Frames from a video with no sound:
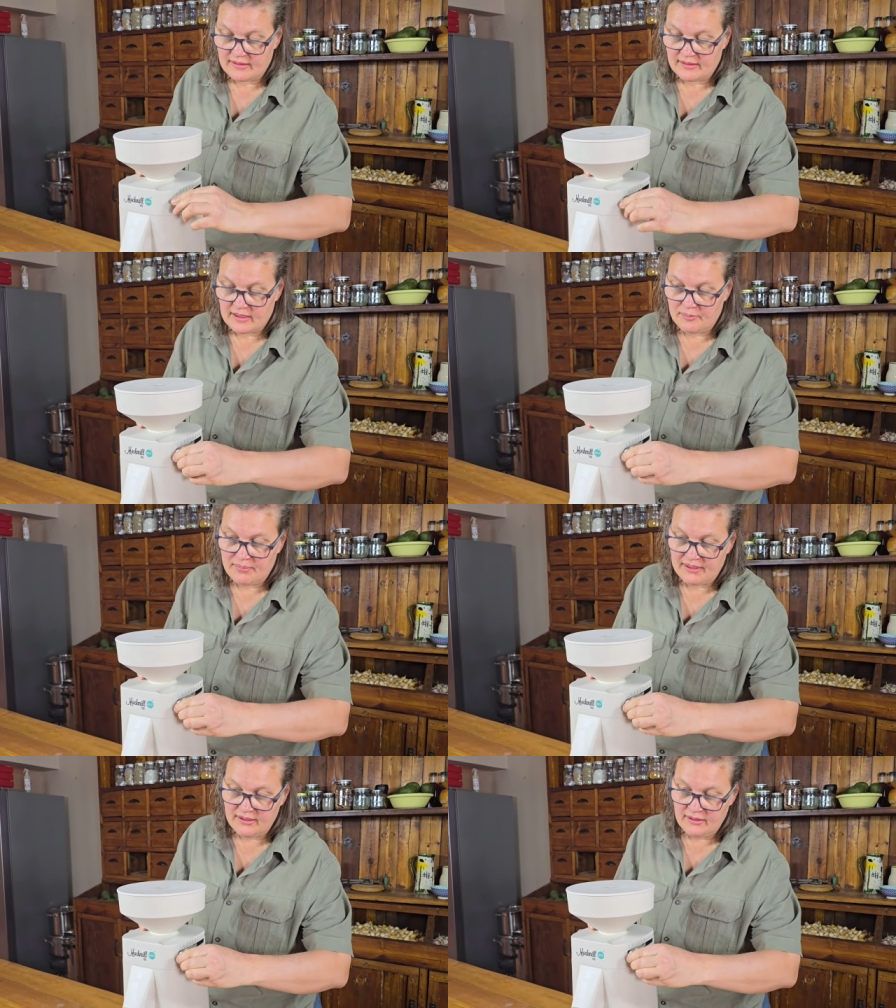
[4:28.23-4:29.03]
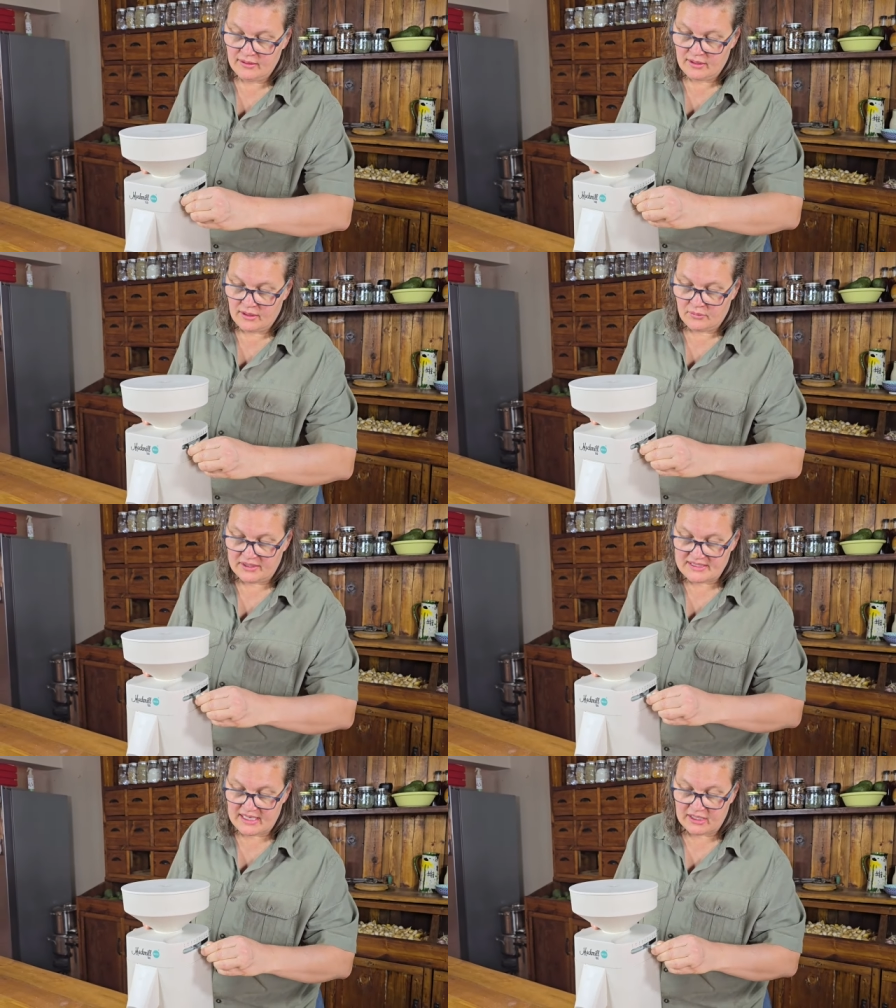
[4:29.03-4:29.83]
our pin, we
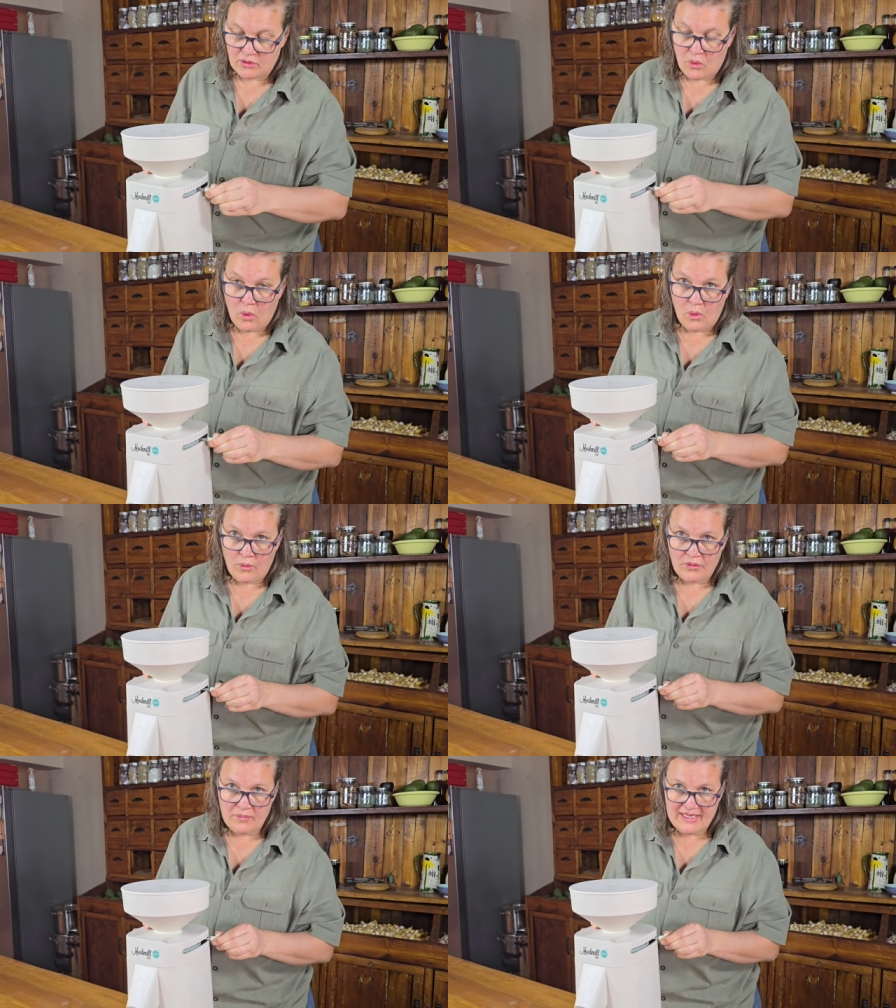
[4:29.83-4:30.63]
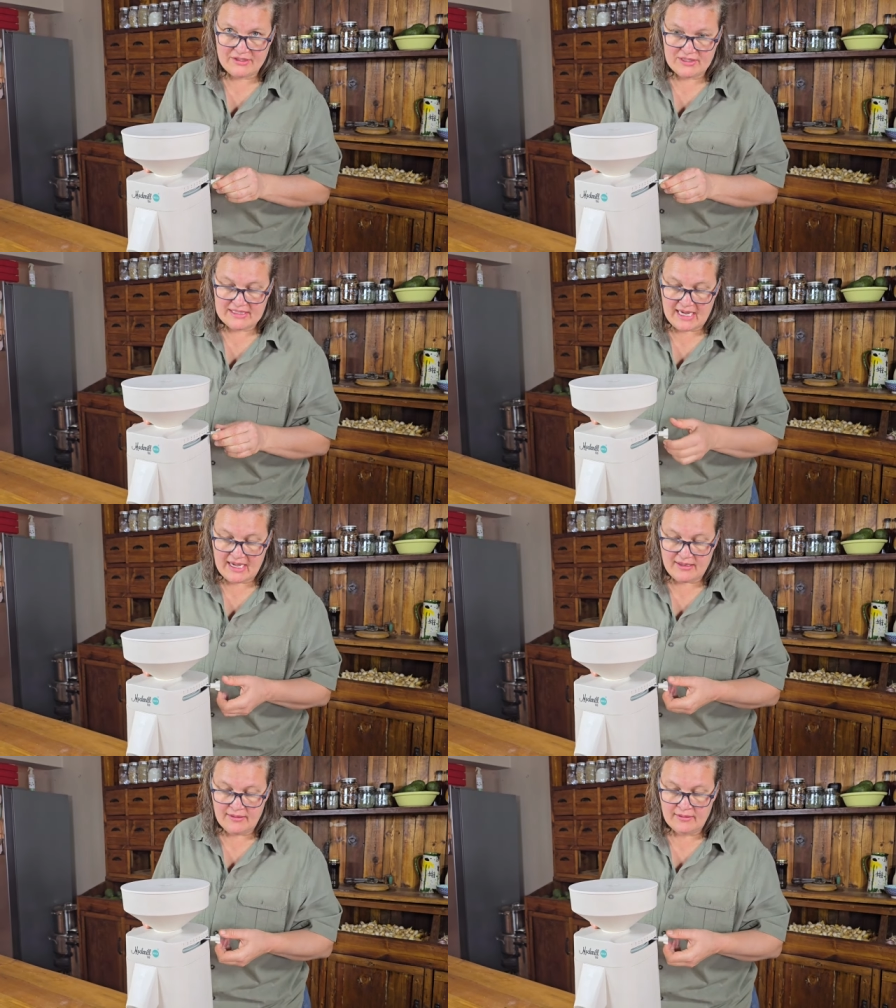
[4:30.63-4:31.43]
take it all the way to
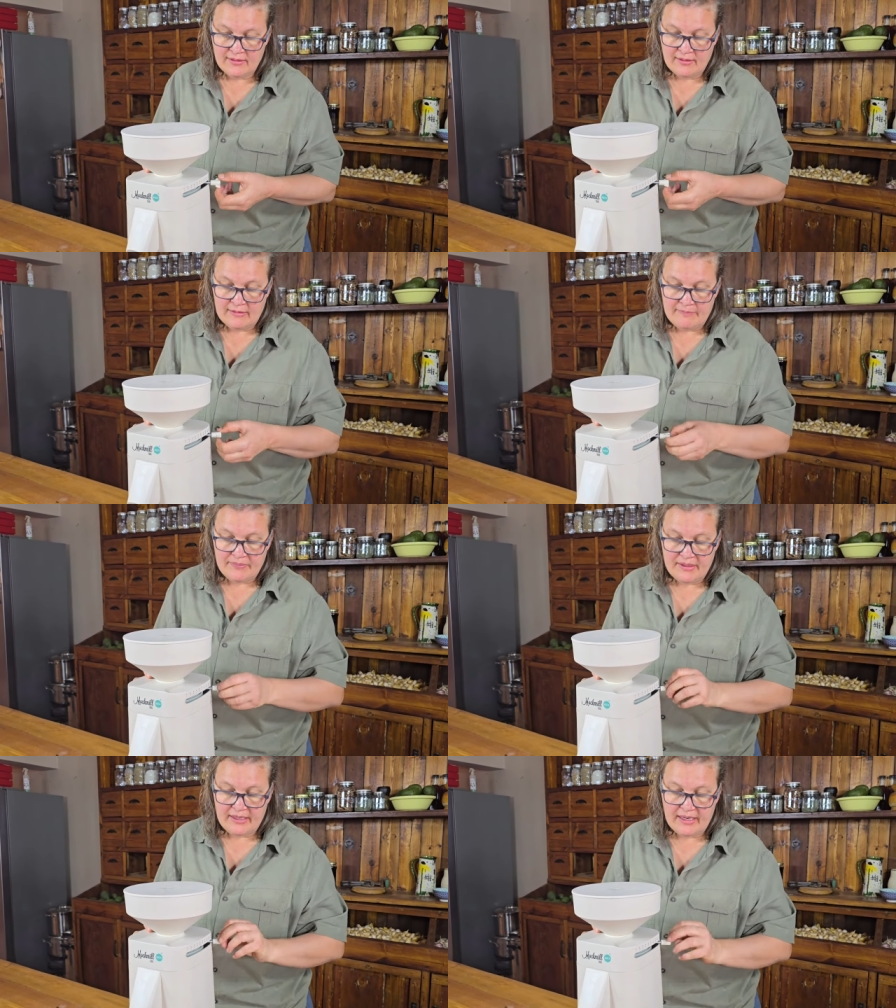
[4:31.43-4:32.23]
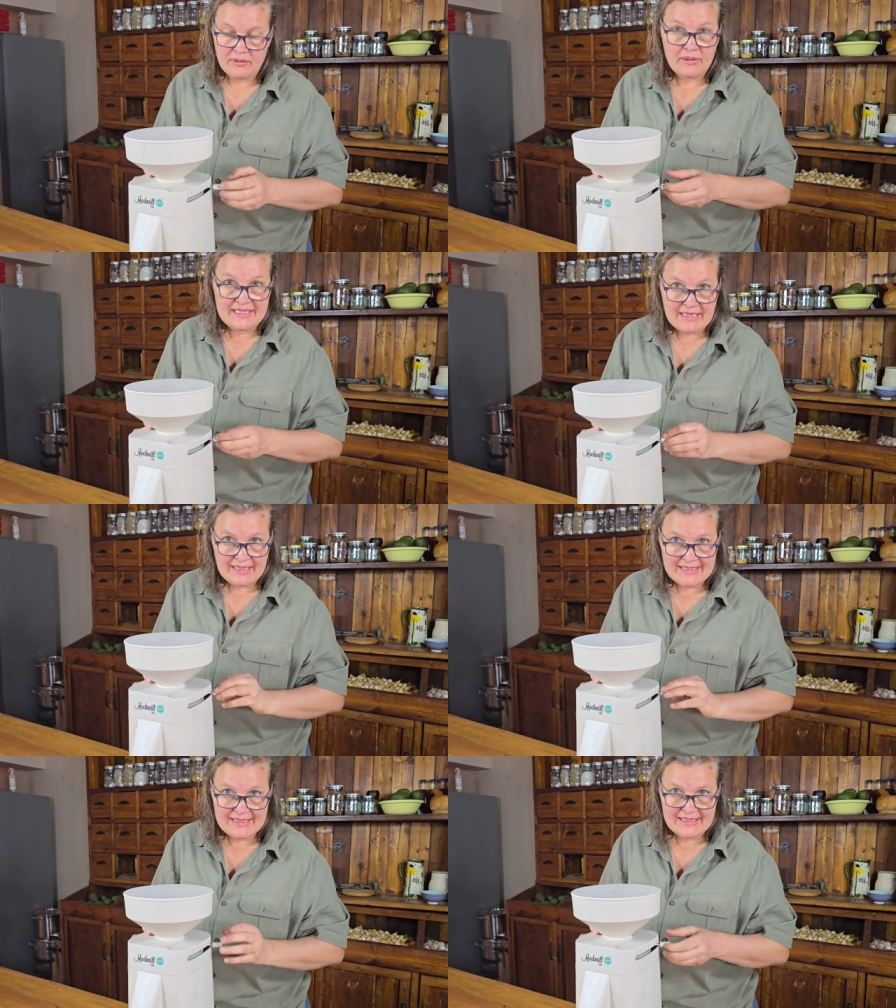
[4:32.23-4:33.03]
10 and we
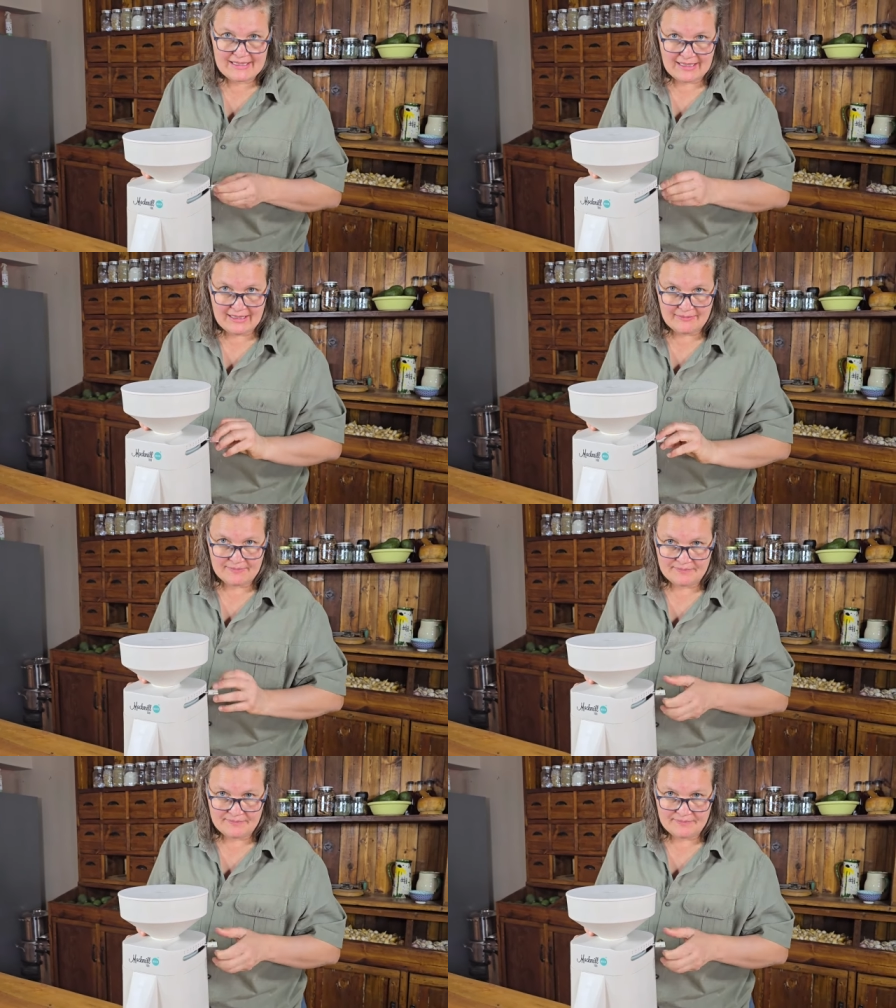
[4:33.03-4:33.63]
tighten it again.